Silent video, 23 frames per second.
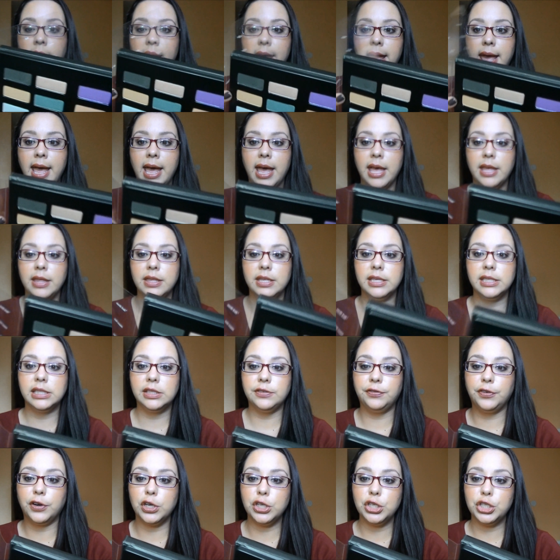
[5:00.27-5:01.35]
And this
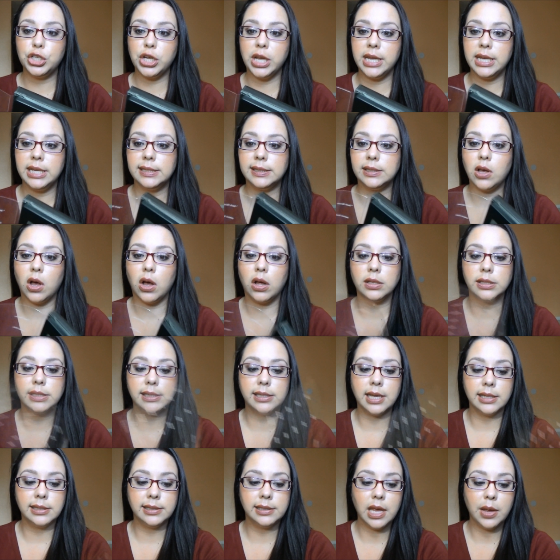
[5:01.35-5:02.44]
first shade is called
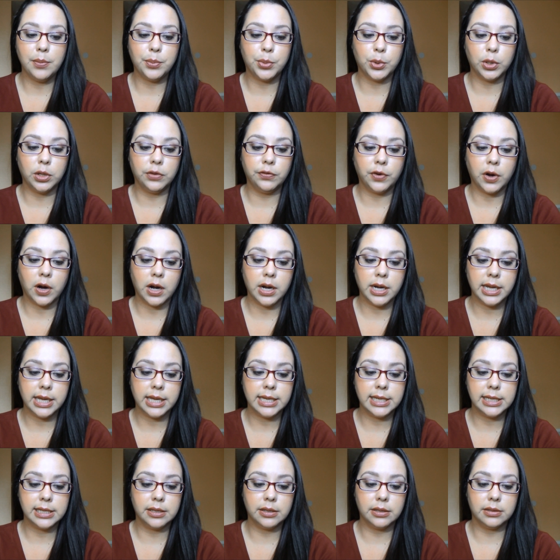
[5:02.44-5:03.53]
Sunset Boulevard.
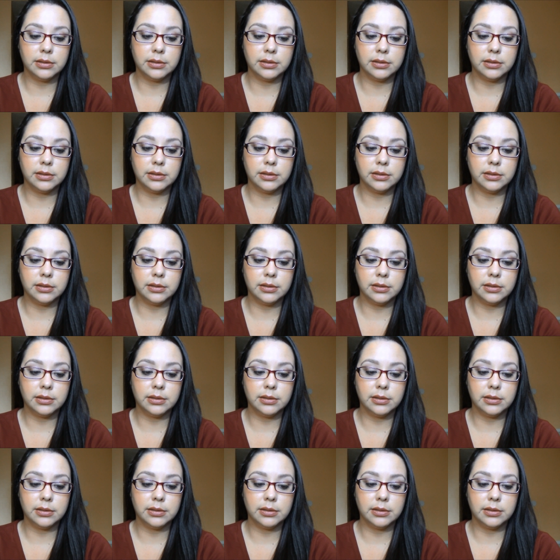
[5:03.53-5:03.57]
It